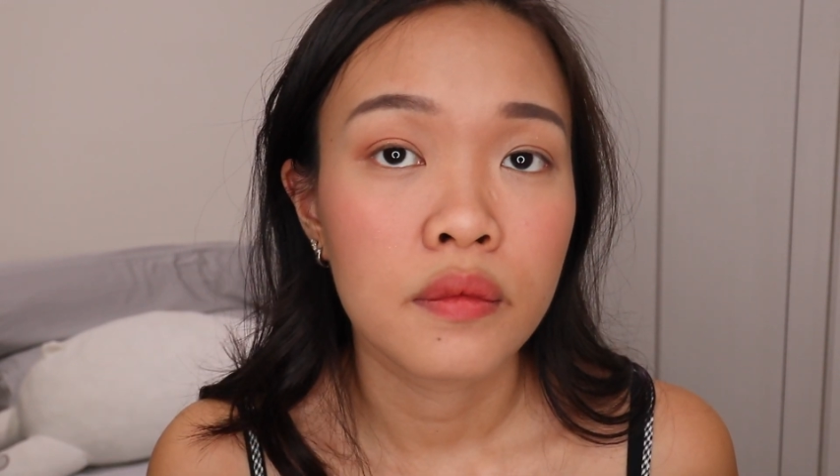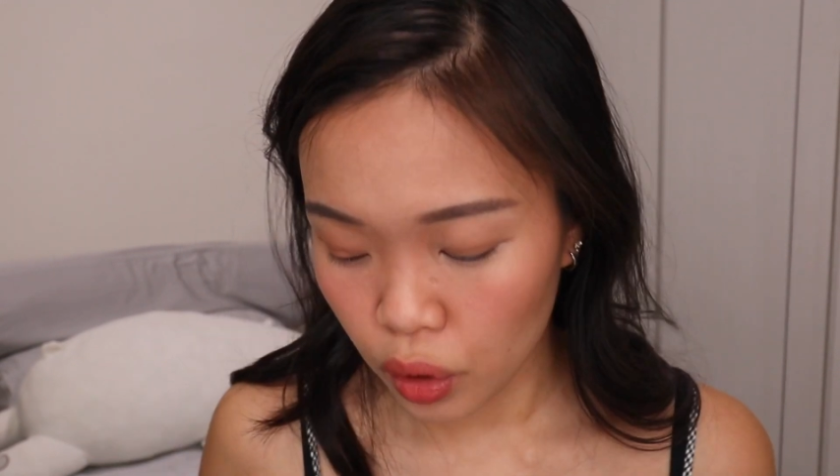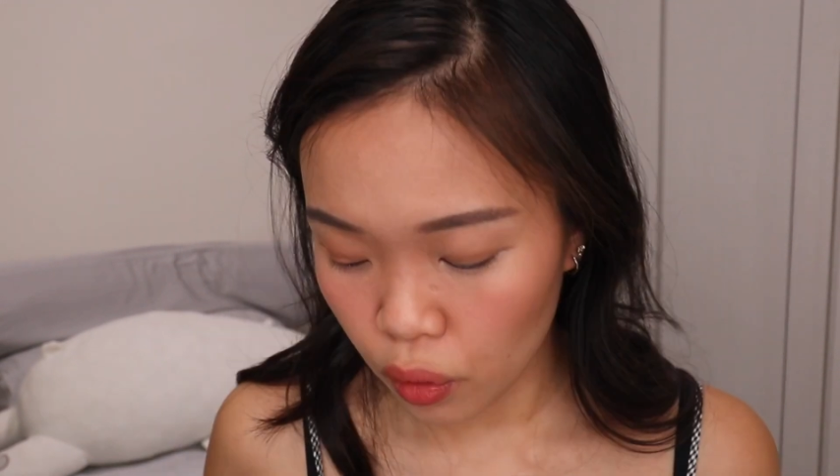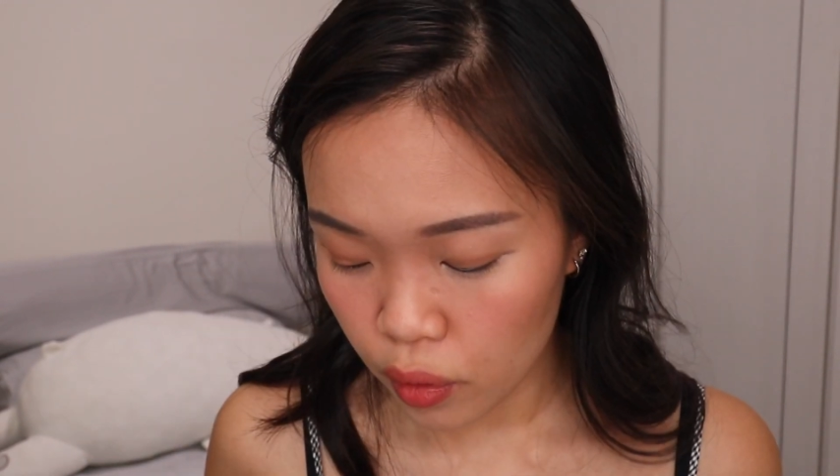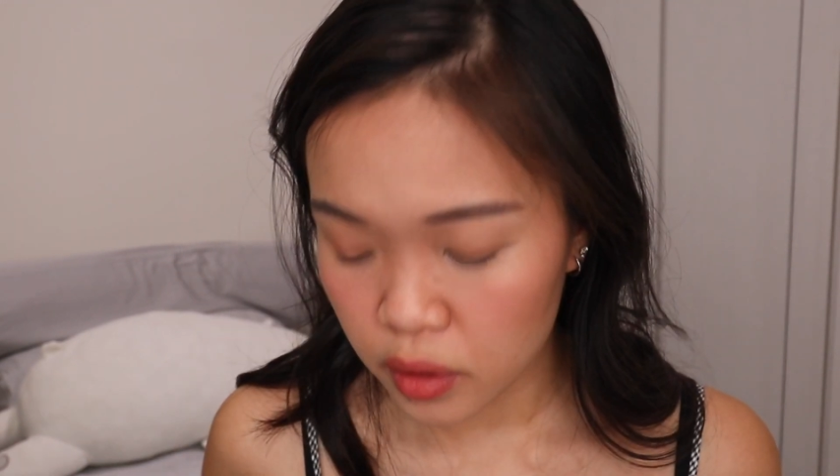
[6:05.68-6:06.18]

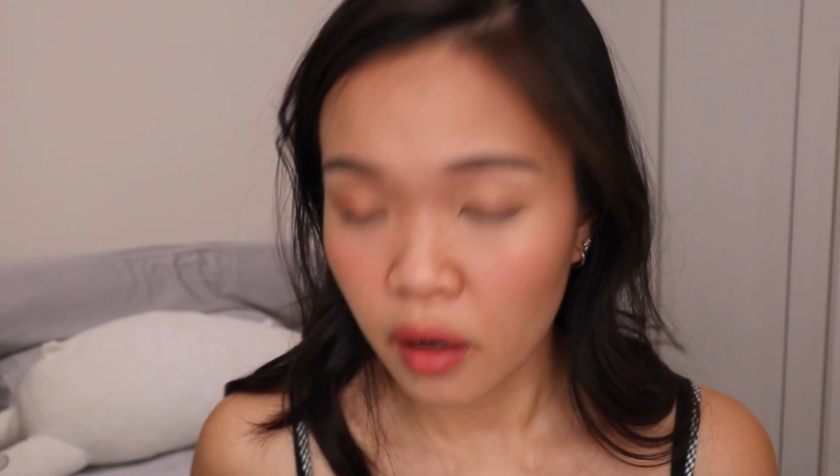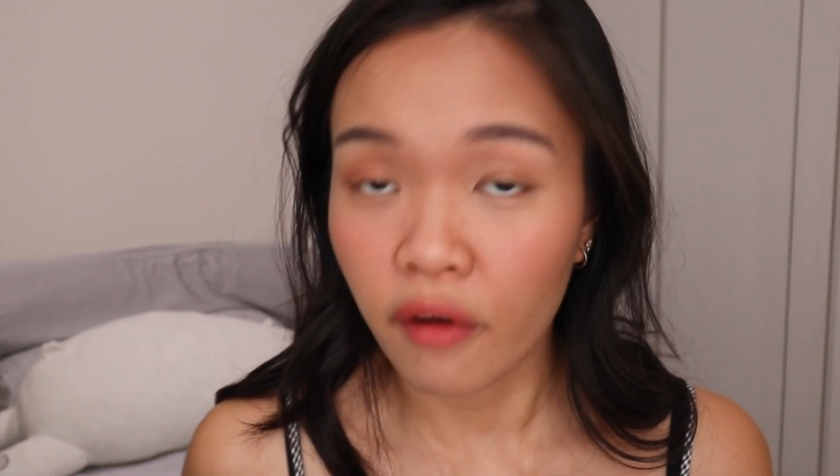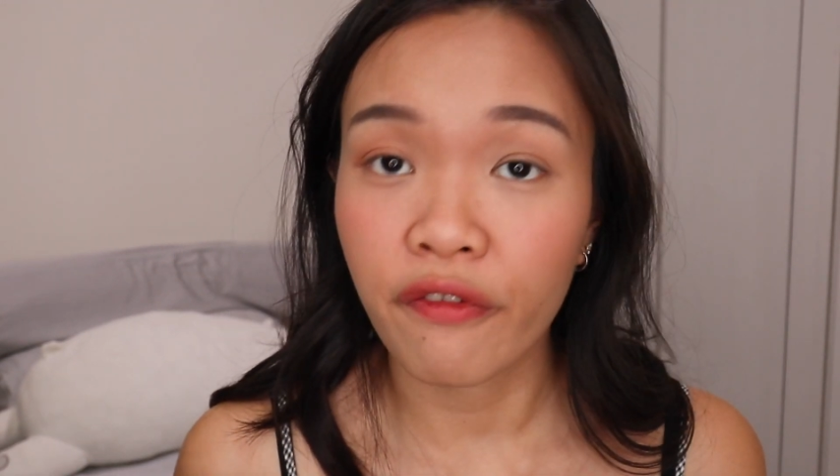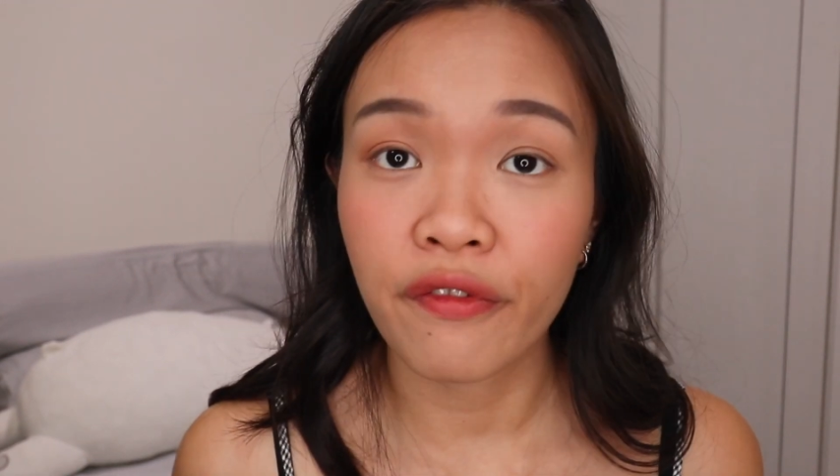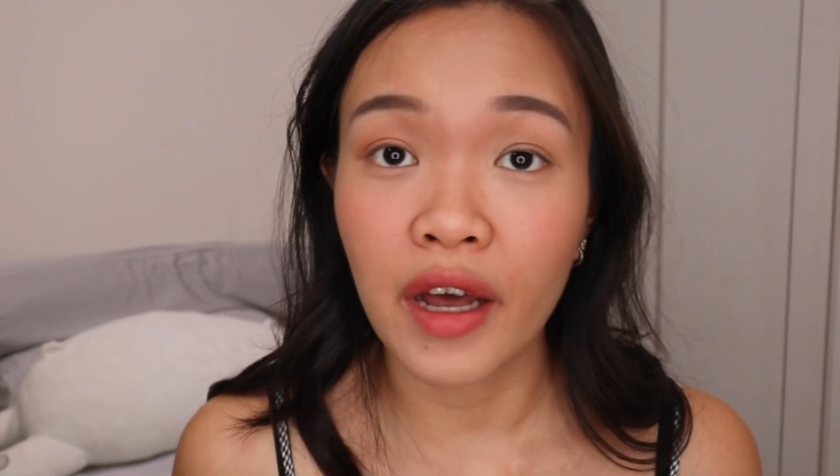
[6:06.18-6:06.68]
Use a
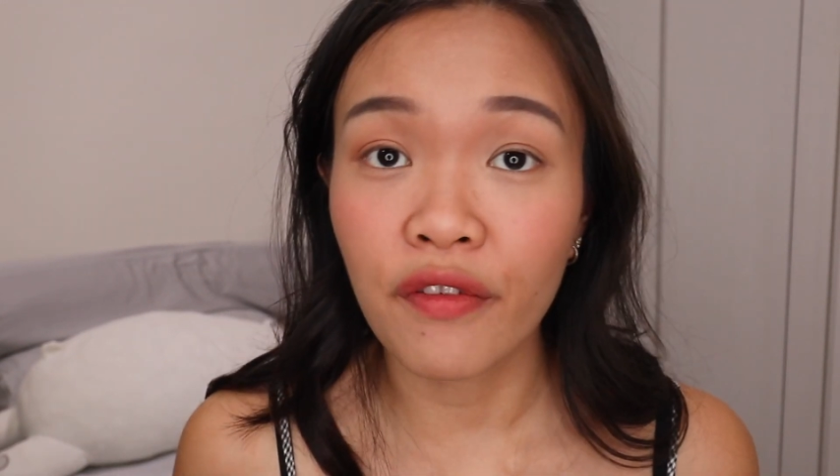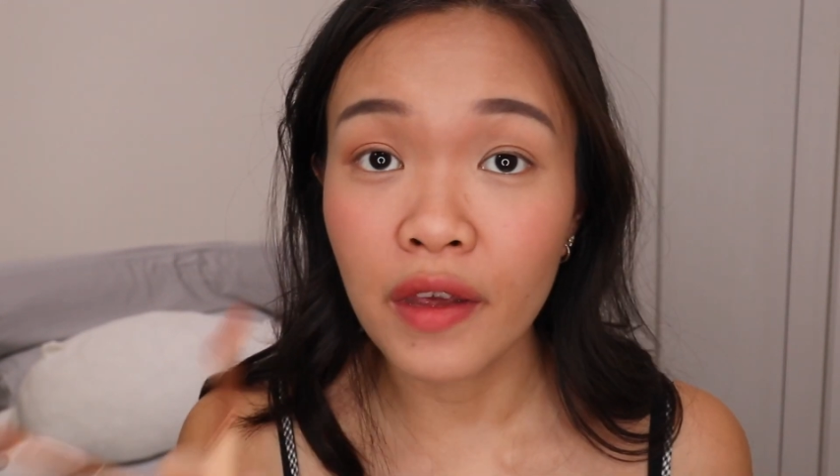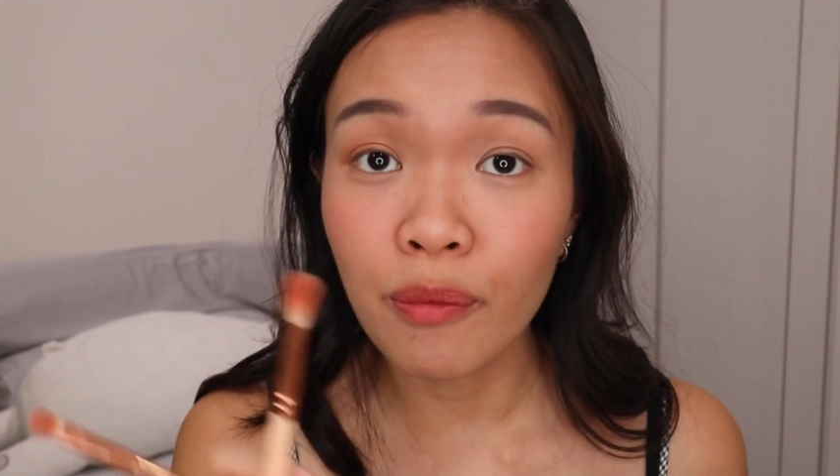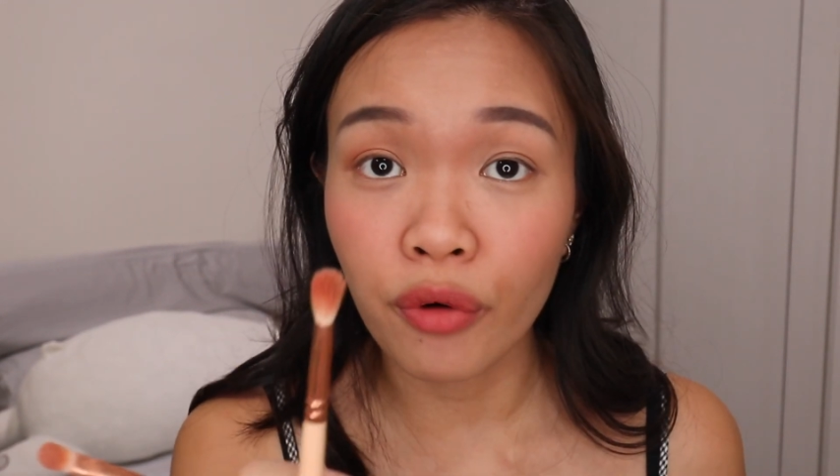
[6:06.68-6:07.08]
fluffy